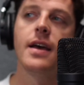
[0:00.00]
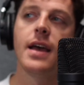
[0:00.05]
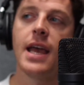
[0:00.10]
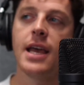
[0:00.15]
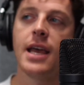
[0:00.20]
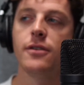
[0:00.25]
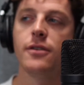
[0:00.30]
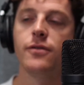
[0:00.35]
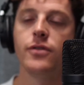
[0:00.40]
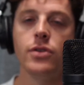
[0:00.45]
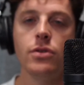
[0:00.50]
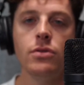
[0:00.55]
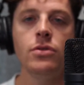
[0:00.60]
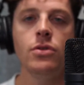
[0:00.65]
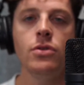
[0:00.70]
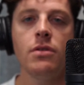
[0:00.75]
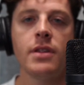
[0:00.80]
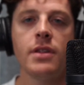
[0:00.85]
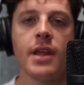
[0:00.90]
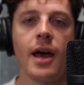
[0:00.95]
And if you
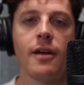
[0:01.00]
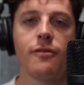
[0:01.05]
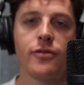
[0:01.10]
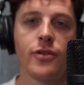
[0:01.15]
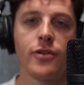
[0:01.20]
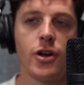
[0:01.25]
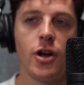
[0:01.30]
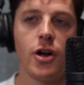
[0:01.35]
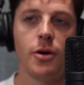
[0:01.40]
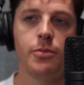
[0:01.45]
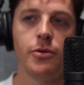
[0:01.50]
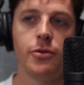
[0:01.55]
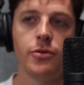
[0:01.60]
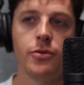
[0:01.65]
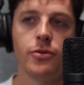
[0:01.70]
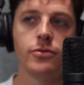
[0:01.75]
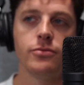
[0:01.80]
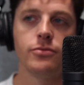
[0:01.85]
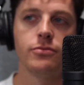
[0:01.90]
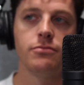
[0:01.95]
do that for a
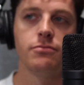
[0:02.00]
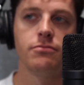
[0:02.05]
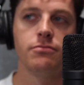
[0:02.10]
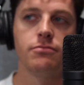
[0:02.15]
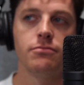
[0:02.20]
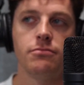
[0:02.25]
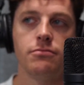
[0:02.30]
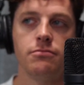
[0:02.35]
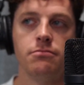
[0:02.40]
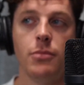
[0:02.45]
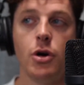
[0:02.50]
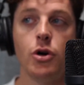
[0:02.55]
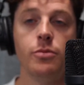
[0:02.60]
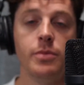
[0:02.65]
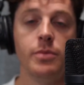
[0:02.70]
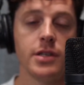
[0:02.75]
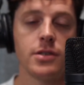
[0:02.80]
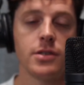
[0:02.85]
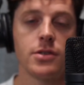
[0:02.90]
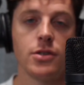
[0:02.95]
couple
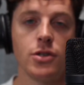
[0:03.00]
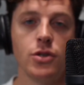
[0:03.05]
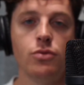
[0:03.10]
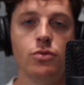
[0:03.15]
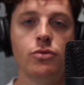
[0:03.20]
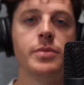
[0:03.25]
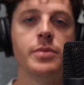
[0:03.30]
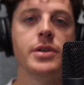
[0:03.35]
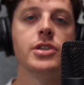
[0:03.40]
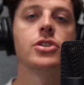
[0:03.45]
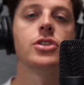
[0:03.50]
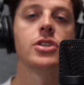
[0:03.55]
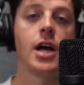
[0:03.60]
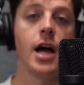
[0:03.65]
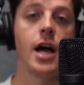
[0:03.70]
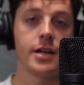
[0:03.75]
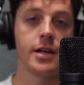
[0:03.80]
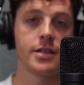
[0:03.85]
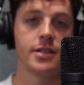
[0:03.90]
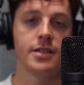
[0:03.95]
moments, you will be
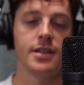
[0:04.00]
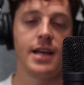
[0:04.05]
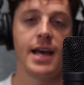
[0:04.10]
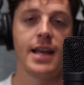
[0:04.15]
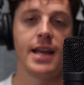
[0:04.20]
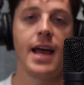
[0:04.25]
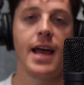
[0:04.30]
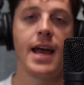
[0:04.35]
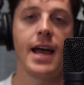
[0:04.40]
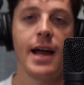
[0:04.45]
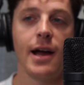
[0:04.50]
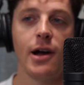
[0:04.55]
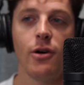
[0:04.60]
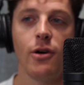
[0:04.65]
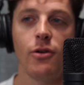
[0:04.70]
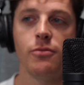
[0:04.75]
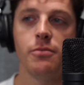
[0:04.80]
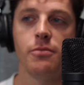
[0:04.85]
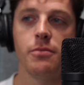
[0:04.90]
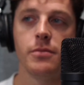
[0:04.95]
shocked at
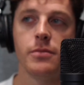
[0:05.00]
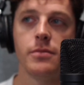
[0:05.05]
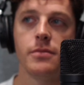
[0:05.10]
how